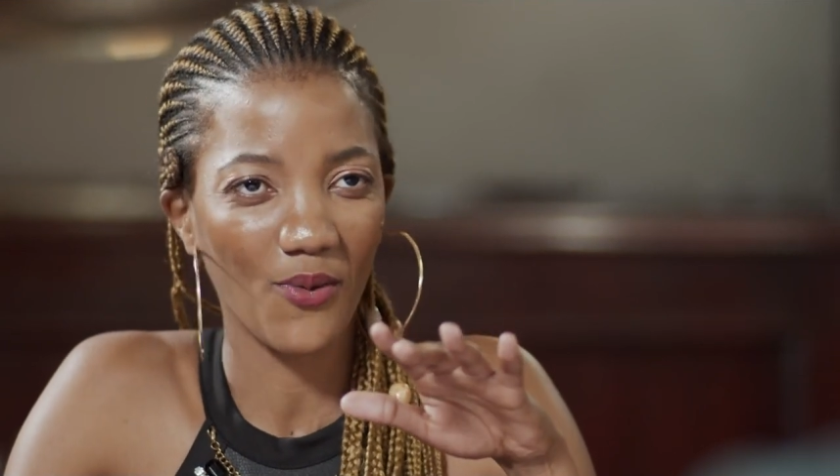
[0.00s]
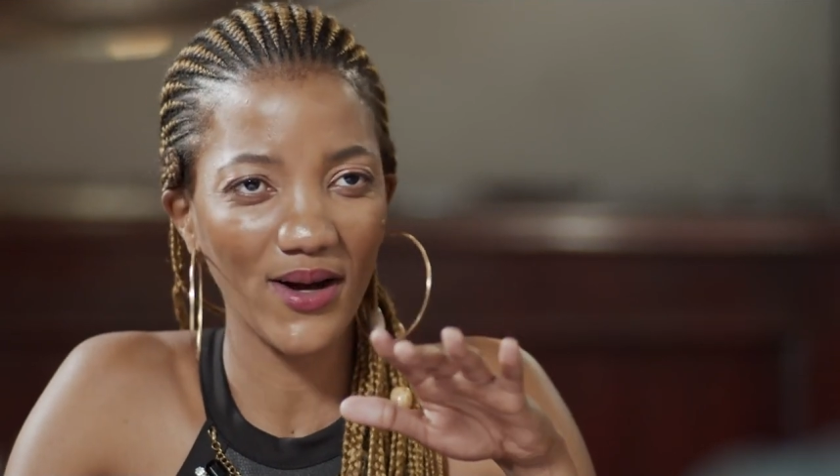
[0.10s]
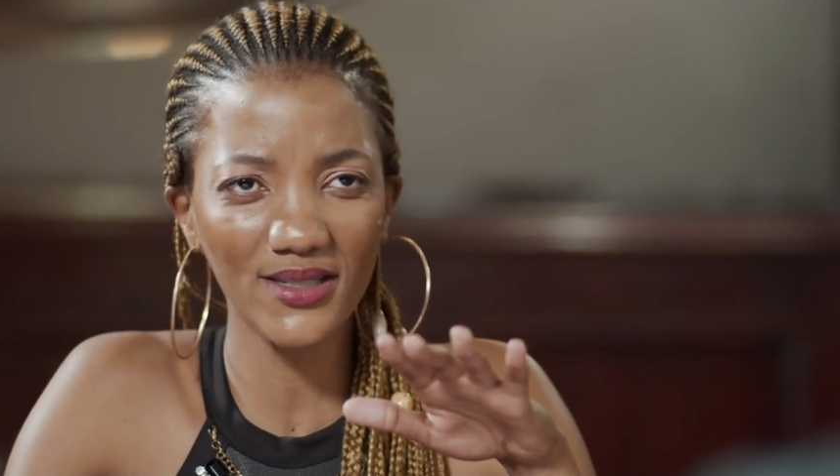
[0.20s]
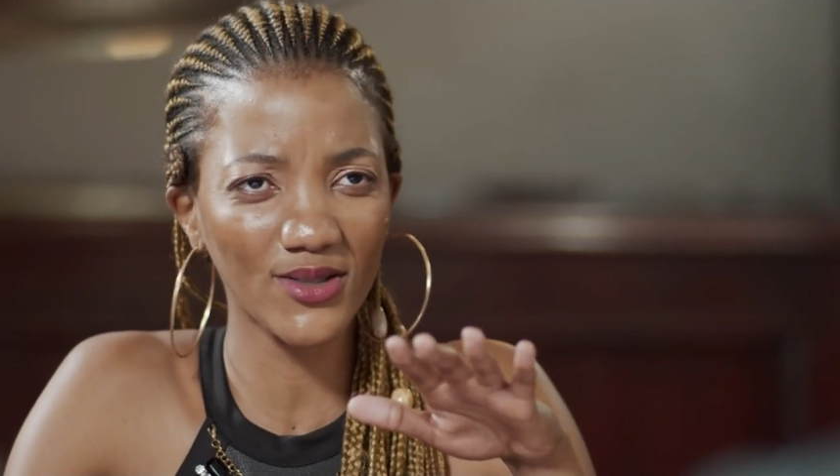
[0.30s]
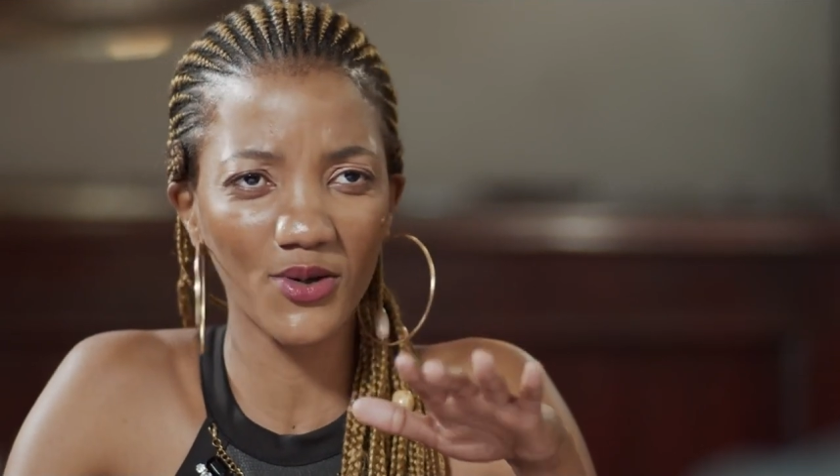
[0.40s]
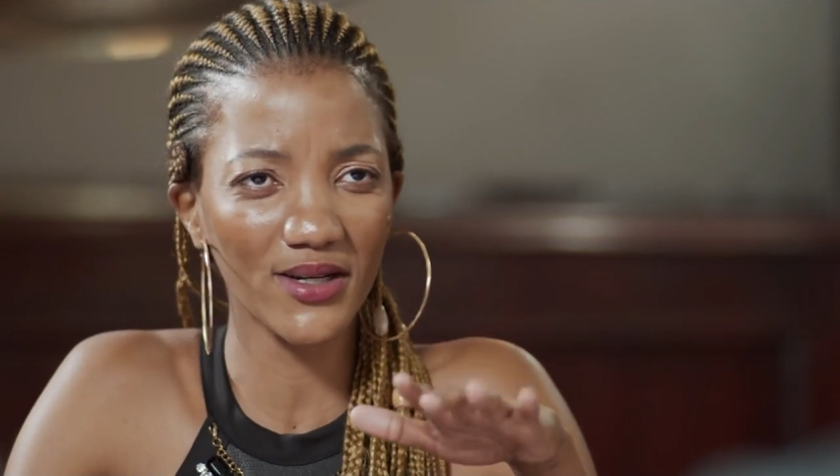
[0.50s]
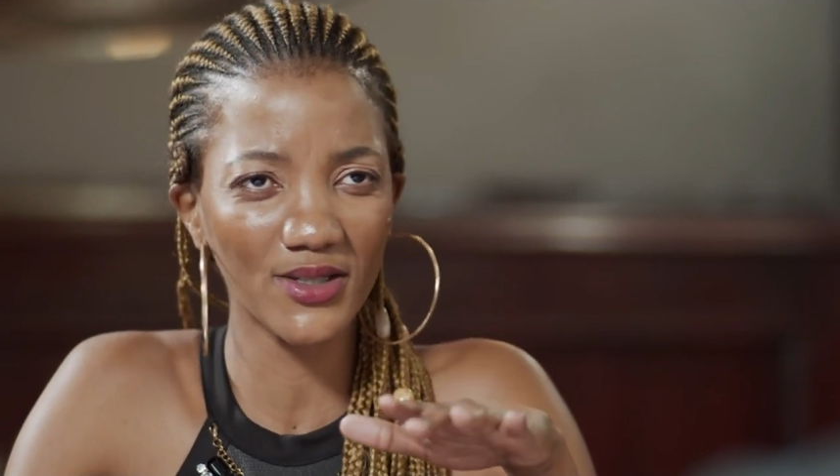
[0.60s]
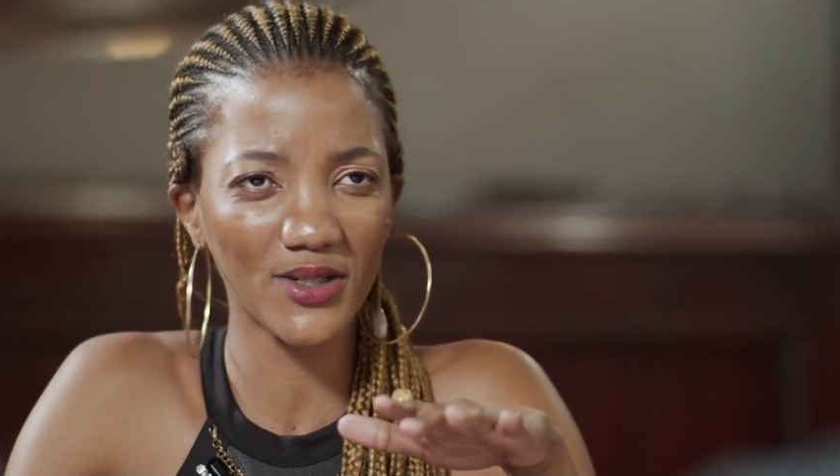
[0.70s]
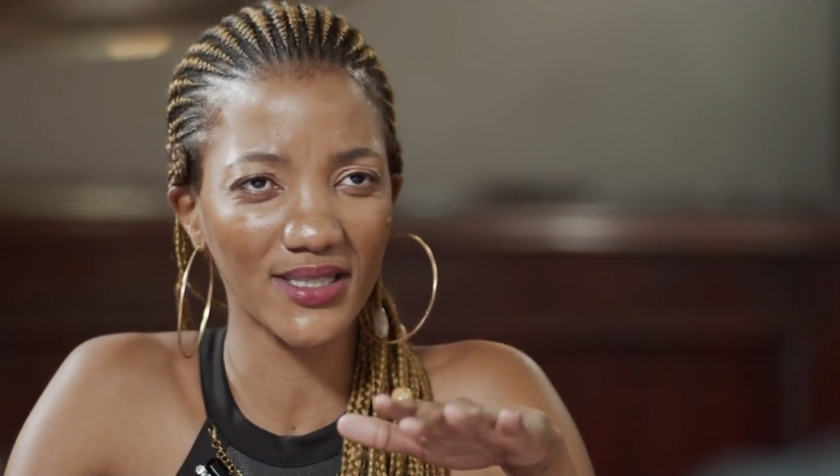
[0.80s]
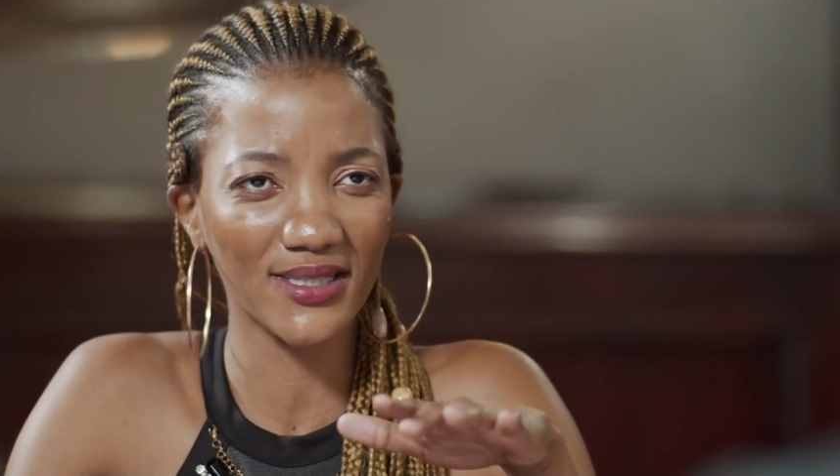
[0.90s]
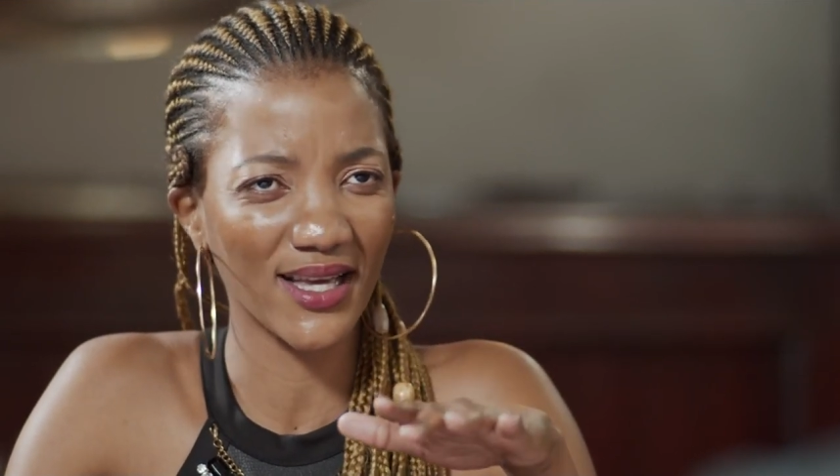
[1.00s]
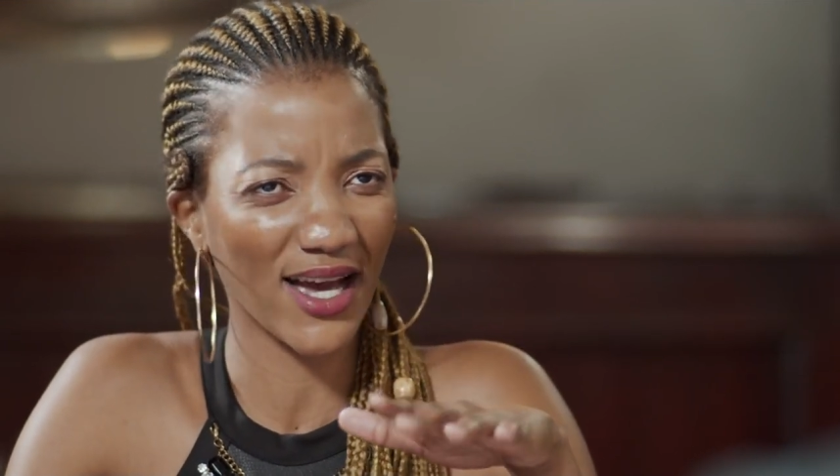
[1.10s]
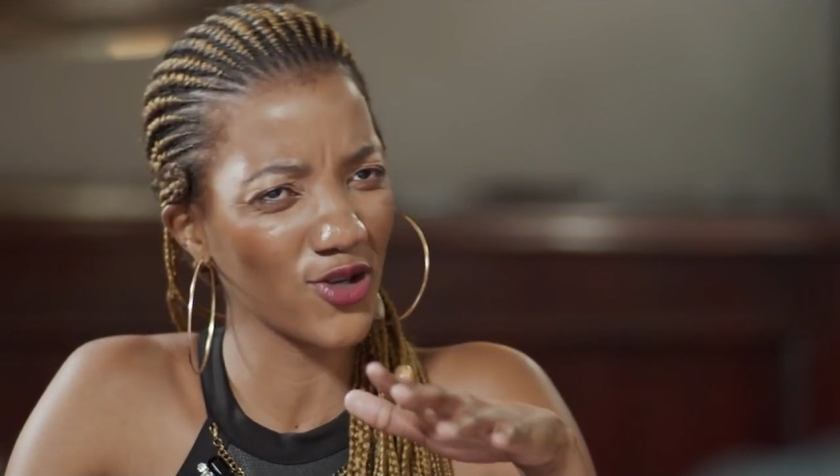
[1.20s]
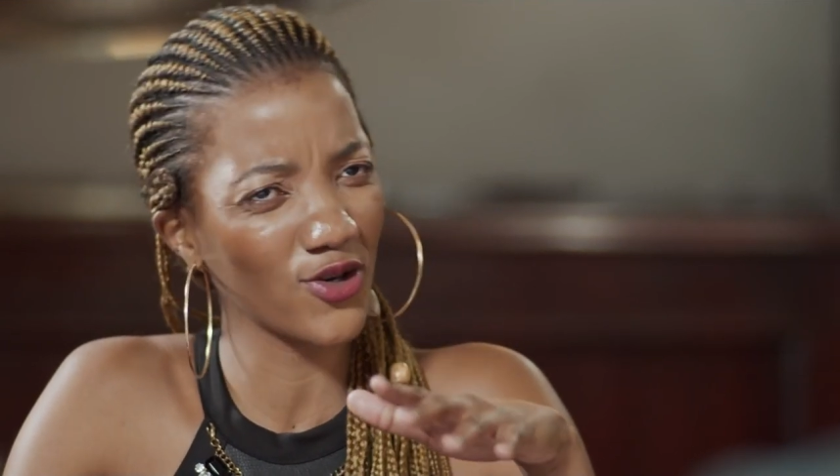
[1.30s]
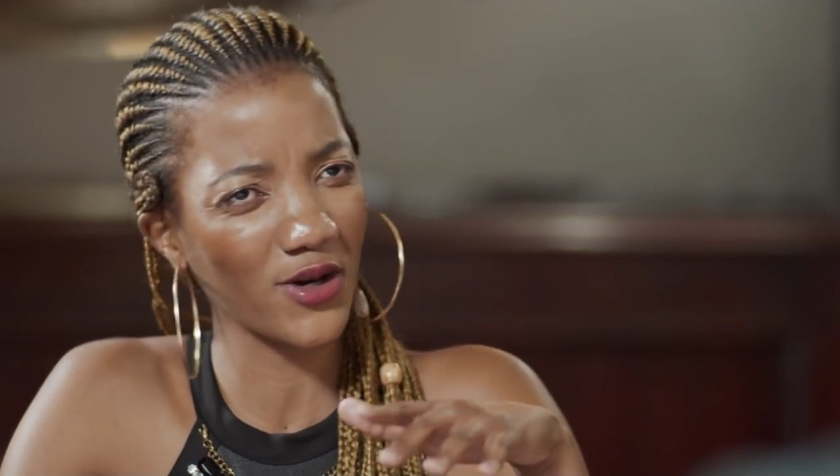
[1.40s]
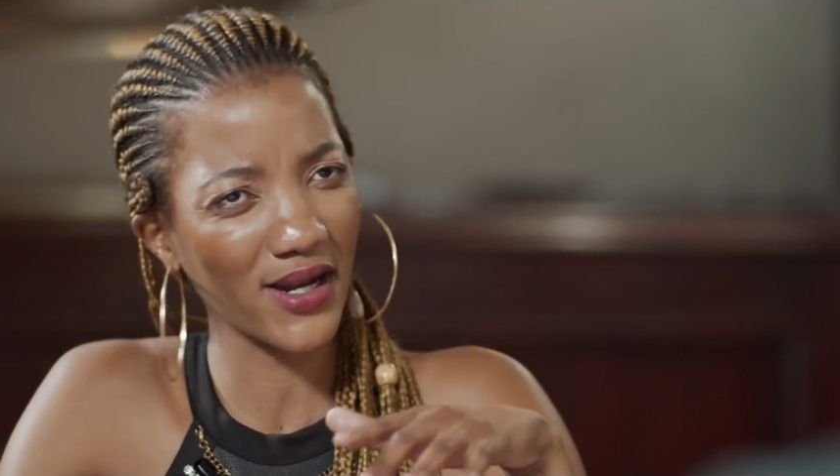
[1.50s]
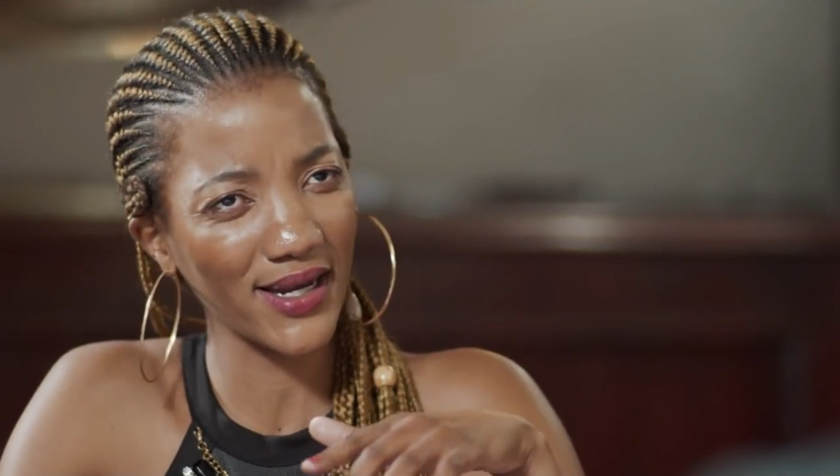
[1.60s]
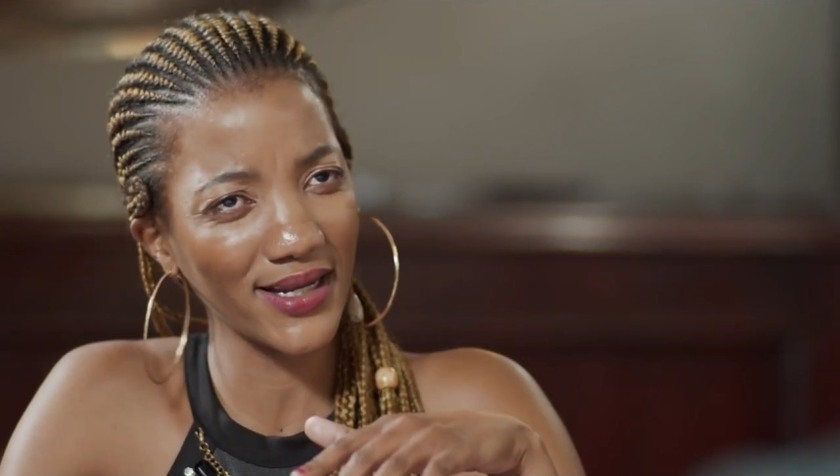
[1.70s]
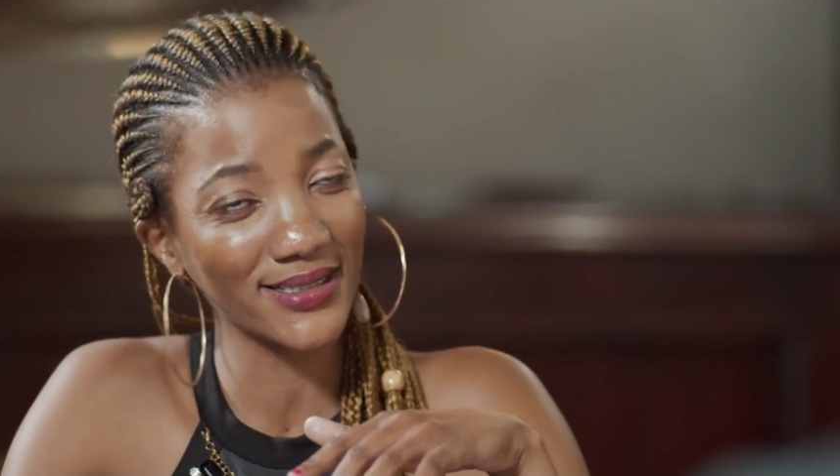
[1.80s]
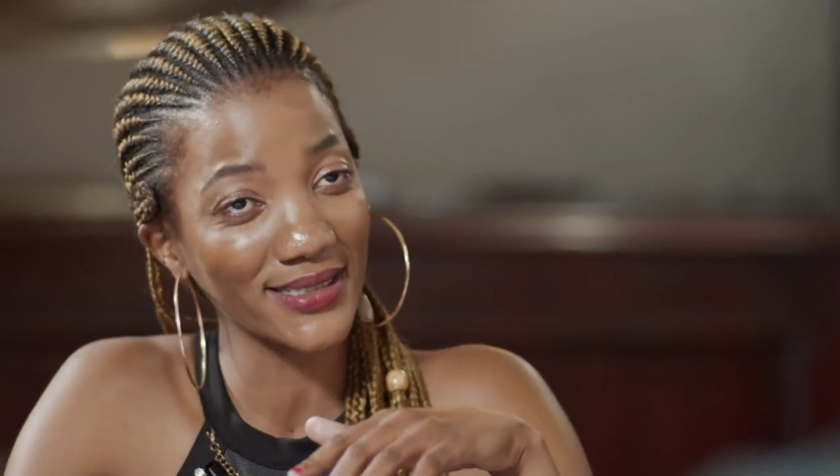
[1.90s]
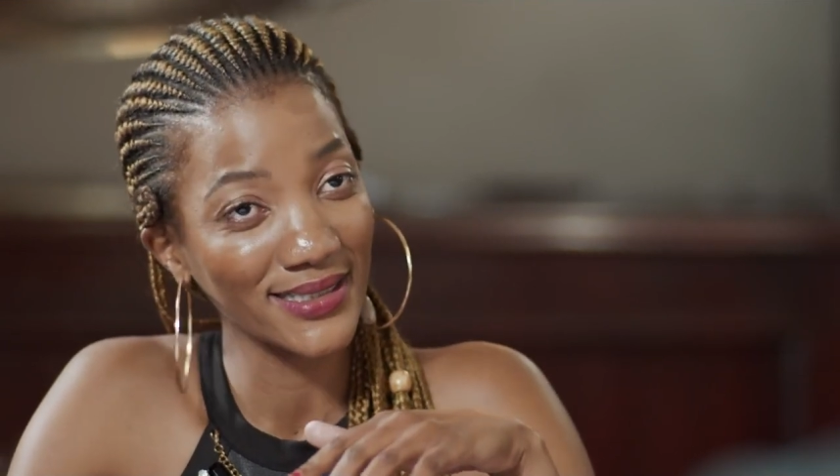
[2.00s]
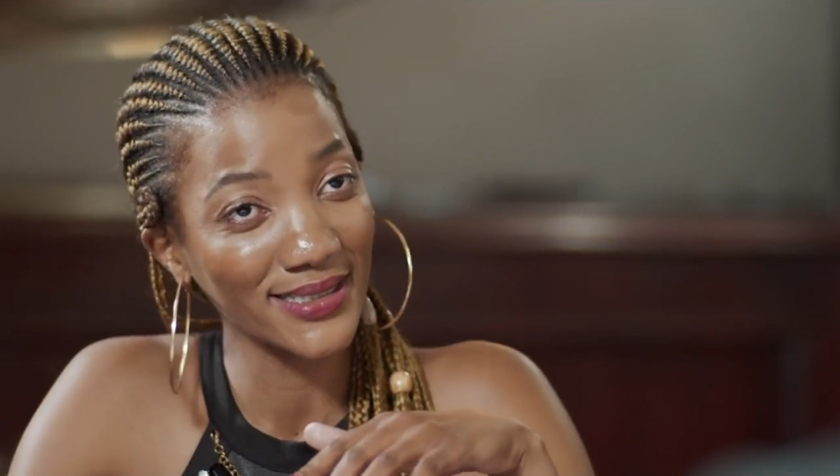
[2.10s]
Why is it so interesting? Are you good at it?